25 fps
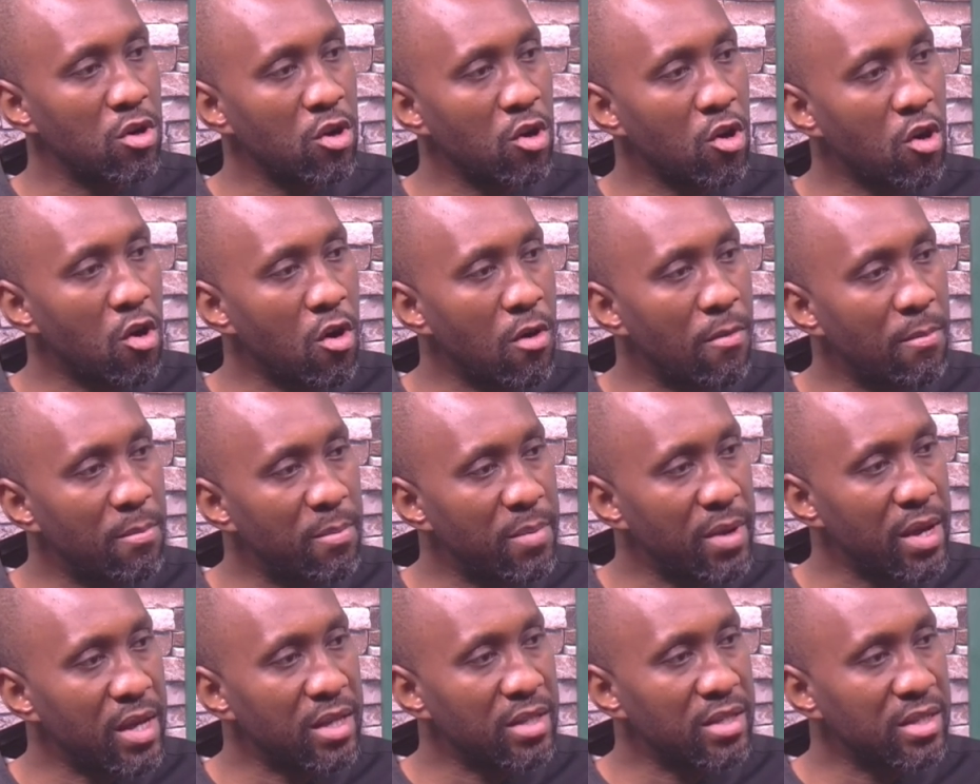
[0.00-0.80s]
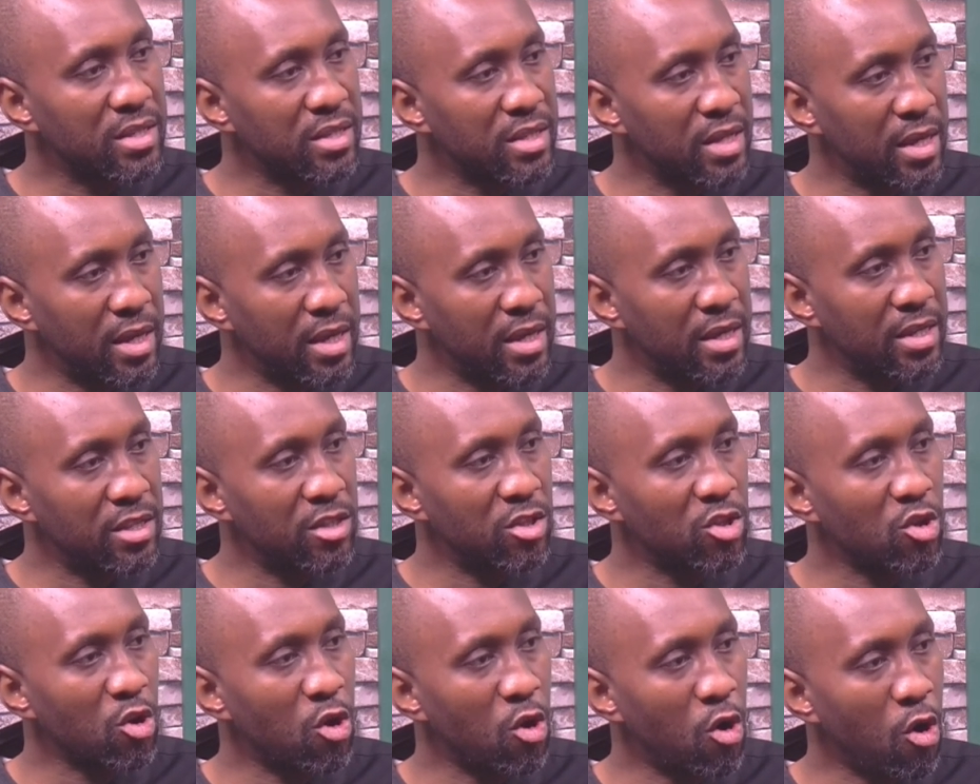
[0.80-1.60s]
compensate
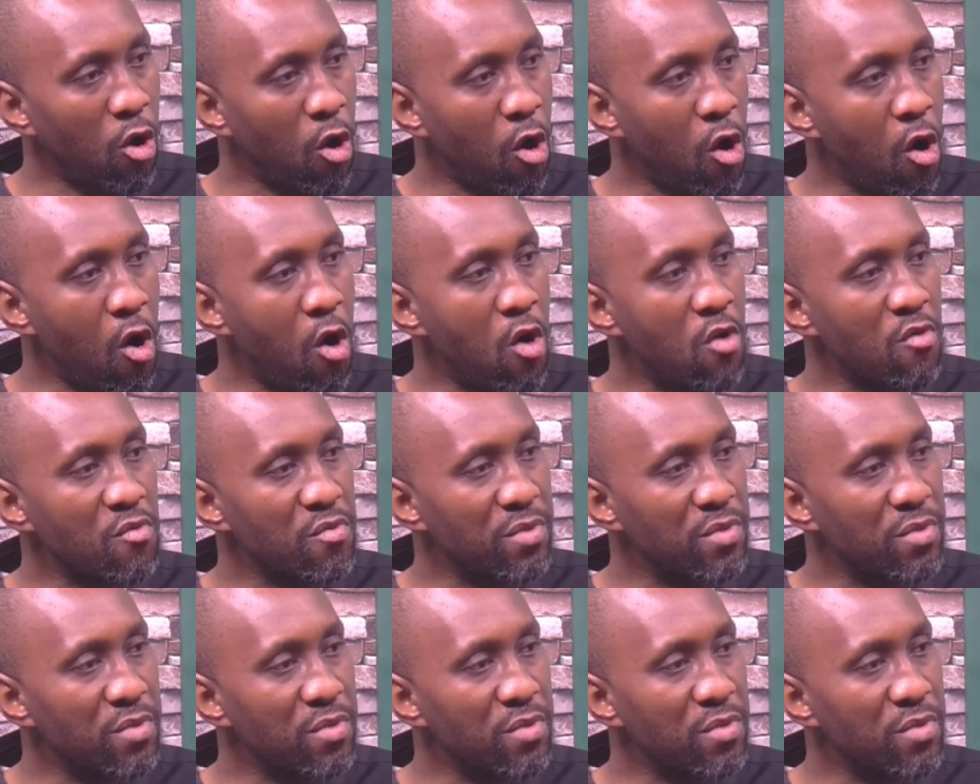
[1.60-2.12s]
or